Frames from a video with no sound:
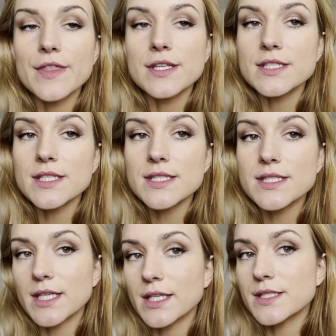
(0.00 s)
This is
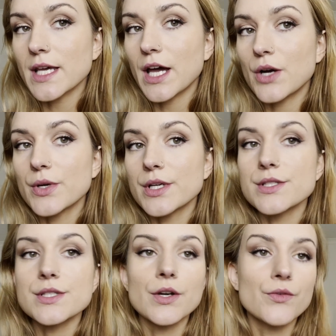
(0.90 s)
6
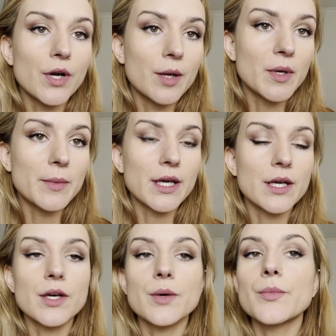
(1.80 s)
hours of wearing my
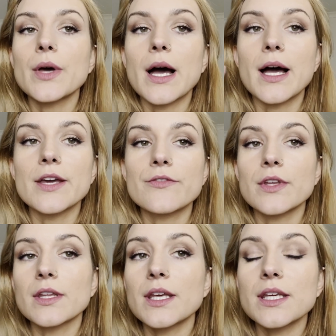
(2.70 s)
makeup. I
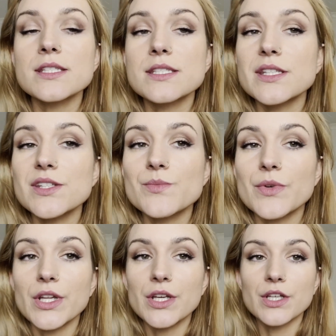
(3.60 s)
feel like it still looks
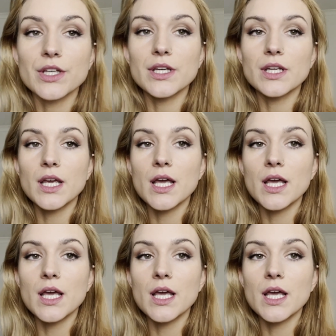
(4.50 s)
pretty good.